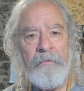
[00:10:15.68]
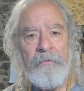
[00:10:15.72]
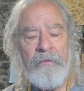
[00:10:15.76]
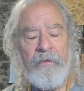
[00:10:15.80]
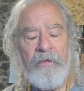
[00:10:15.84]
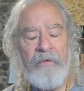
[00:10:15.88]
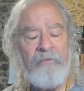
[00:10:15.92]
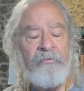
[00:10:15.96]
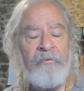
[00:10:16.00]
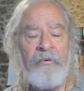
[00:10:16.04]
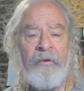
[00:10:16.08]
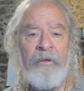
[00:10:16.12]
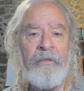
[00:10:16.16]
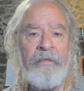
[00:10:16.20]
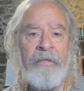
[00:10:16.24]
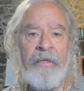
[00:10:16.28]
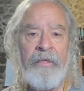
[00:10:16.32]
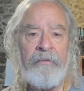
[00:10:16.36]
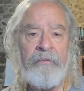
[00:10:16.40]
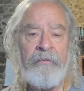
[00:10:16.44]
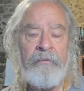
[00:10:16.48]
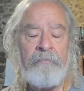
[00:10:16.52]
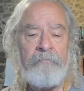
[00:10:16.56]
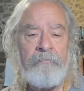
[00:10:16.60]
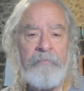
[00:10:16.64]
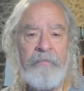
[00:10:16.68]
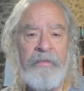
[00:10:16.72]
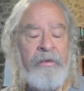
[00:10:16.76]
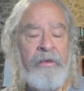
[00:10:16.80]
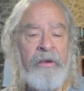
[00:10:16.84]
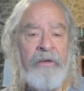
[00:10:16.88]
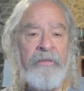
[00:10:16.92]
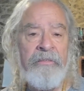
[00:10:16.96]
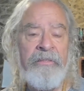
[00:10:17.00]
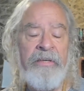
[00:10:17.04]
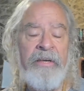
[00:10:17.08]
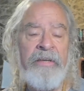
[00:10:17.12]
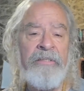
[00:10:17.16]
I feel that the
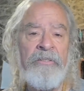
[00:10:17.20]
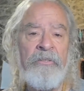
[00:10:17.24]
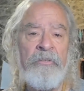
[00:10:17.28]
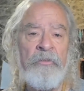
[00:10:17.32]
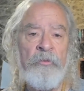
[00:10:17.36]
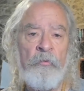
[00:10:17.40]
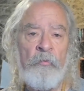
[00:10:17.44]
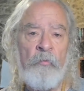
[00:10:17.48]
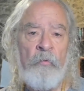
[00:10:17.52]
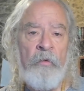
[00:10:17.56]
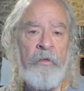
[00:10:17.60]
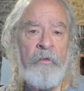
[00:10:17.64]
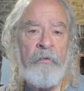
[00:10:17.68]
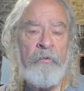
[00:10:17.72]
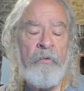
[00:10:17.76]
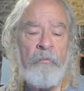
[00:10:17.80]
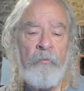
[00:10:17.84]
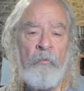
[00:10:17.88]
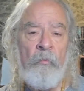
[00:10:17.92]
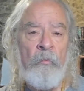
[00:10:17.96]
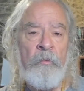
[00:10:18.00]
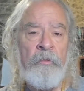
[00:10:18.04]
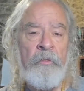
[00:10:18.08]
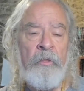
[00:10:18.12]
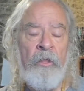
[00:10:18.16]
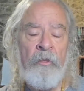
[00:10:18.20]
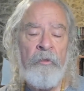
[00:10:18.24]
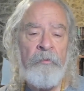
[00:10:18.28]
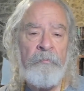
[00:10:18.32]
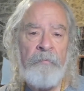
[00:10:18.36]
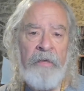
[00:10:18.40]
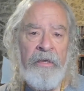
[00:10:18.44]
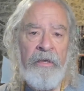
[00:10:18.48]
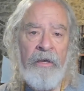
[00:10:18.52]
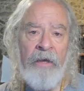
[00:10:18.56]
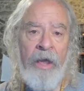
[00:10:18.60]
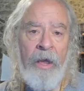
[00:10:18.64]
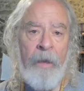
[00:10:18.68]
ancestors would not
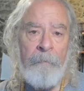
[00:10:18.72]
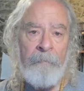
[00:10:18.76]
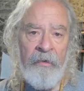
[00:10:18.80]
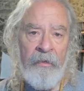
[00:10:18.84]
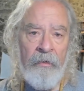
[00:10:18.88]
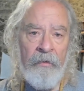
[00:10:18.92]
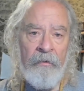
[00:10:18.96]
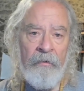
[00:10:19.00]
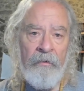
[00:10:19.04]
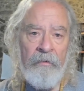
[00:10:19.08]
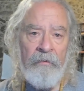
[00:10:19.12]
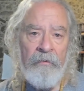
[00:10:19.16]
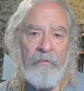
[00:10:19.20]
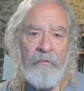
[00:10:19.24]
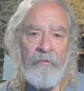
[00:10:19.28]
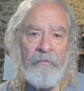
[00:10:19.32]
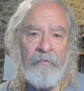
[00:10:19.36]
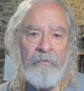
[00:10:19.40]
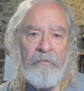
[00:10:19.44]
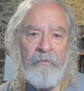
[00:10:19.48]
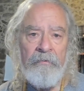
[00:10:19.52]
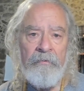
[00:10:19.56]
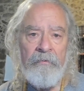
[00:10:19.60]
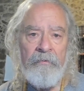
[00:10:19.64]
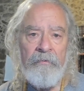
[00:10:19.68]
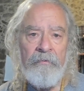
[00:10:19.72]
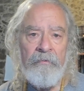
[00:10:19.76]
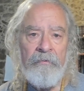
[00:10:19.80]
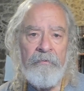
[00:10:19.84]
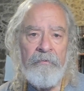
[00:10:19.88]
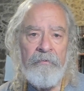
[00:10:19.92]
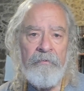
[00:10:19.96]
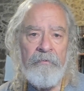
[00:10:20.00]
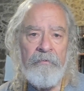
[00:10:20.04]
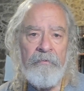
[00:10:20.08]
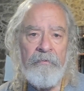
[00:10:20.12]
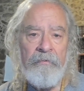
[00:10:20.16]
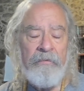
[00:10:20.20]
be happy
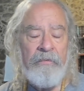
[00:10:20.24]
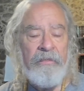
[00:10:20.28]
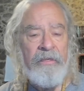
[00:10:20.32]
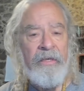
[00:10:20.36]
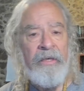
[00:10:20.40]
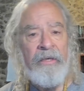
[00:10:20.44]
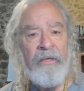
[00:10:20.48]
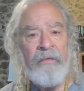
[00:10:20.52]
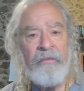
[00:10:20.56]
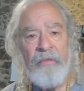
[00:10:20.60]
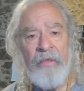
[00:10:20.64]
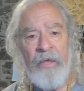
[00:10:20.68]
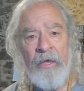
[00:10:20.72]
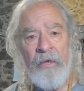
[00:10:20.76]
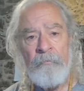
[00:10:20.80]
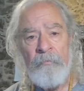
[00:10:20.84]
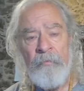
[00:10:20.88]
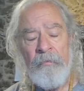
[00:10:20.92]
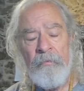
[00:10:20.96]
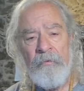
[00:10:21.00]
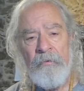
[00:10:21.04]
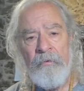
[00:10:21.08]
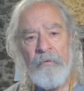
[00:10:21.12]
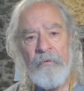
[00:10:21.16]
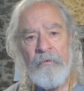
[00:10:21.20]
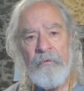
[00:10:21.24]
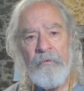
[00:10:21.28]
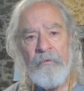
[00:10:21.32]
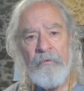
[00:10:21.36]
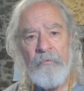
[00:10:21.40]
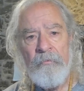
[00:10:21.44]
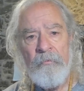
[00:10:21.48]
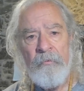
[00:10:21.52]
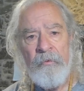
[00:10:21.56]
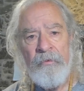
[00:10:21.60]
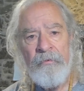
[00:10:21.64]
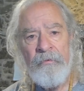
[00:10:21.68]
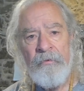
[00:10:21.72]
seeing them
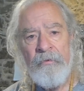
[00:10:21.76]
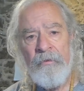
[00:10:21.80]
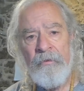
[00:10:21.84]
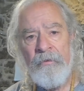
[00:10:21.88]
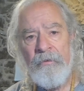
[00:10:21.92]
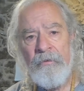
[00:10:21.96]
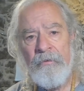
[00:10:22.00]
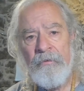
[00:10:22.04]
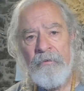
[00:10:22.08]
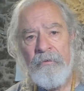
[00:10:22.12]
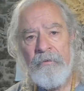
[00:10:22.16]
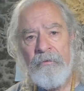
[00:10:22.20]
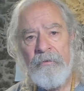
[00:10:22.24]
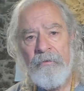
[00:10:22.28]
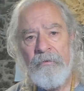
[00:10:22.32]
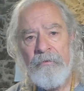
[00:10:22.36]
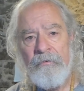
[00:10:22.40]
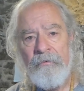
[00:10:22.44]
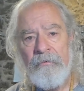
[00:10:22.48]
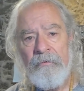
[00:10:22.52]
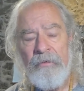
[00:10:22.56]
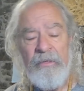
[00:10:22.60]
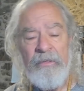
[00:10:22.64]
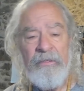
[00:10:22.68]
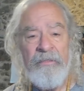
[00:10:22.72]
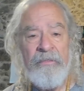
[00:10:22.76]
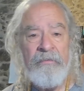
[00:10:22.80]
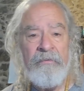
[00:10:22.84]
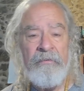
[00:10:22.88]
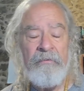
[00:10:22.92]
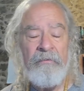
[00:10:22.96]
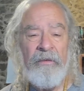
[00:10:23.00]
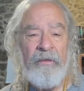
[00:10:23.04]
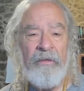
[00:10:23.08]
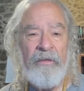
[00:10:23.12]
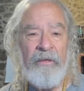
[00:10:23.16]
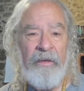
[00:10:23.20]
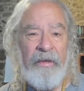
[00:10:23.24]
with this
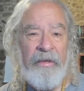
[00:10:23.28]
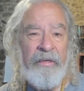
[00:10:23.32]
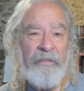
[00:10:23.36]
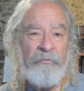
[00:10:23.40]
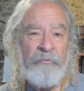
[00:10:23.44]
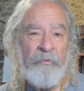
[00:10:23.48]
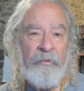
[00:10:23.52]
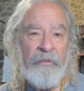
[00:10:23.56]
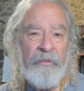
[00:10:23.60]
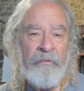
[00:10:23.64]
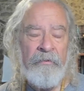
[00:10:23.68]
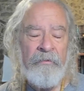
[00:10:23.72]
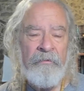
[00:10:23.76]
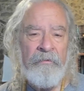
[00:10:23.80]
hatred